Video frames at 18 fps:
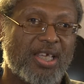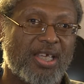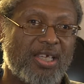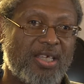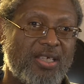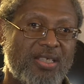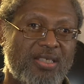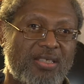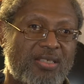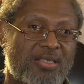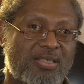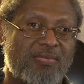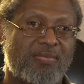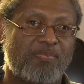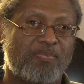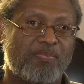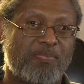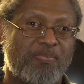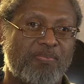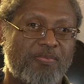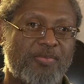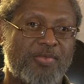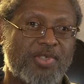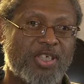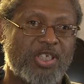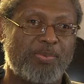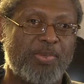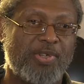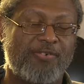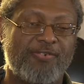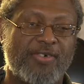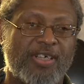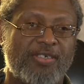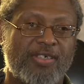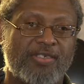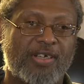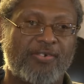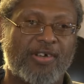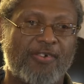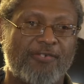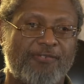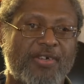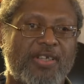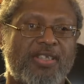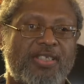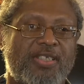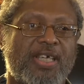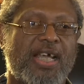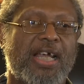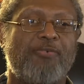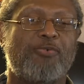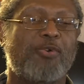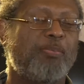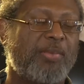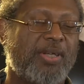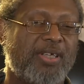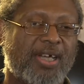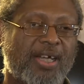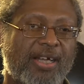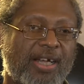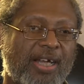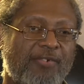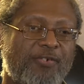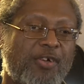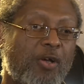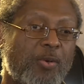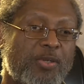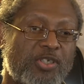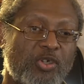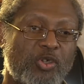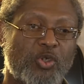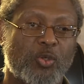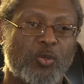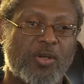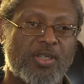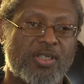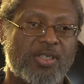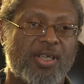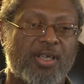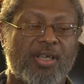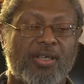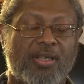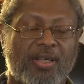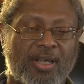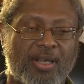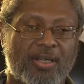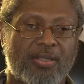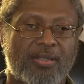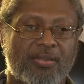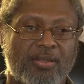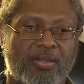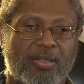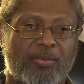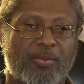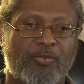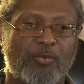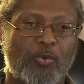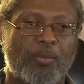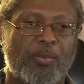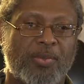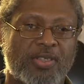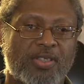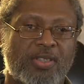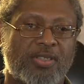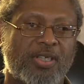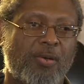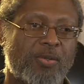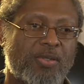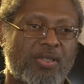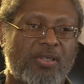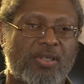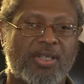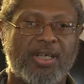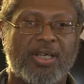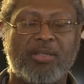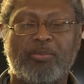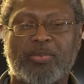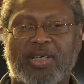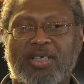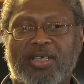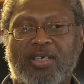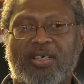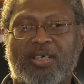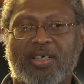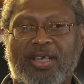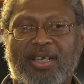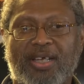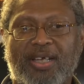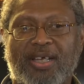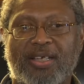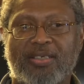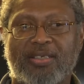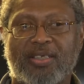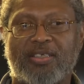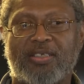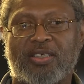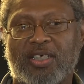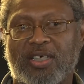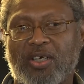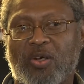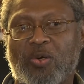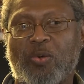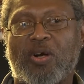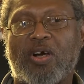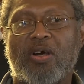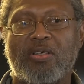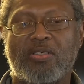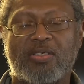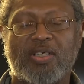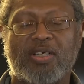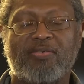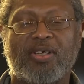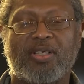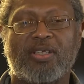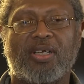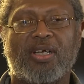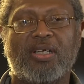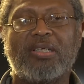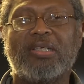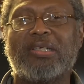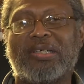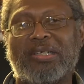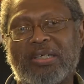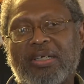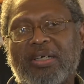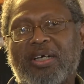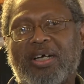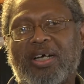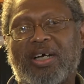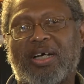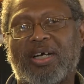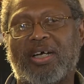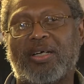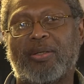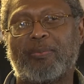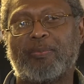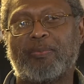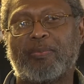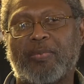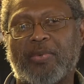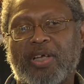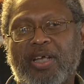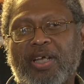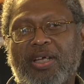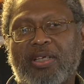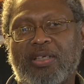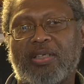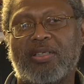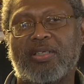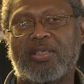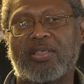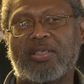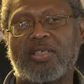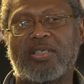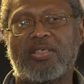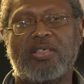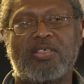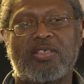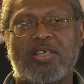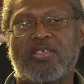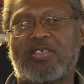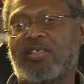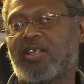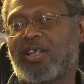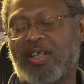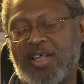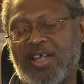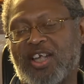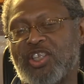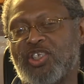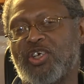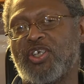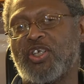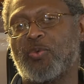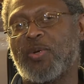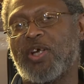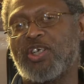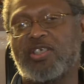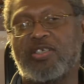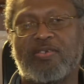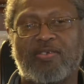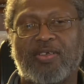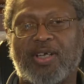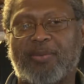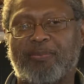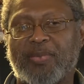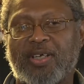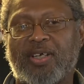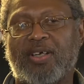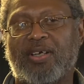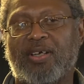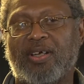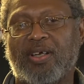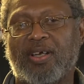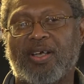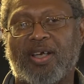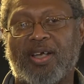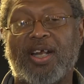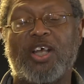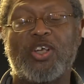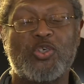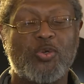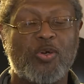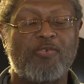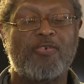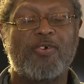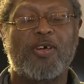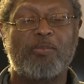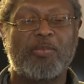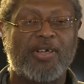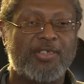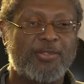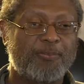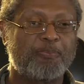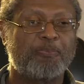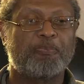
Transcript: It's just been a fun time for me. I've always enjoyed singing and performing since I was a little kid, but you know, and did choir and stuff like that. And this is just a continuation of that, and I enjoy it very much.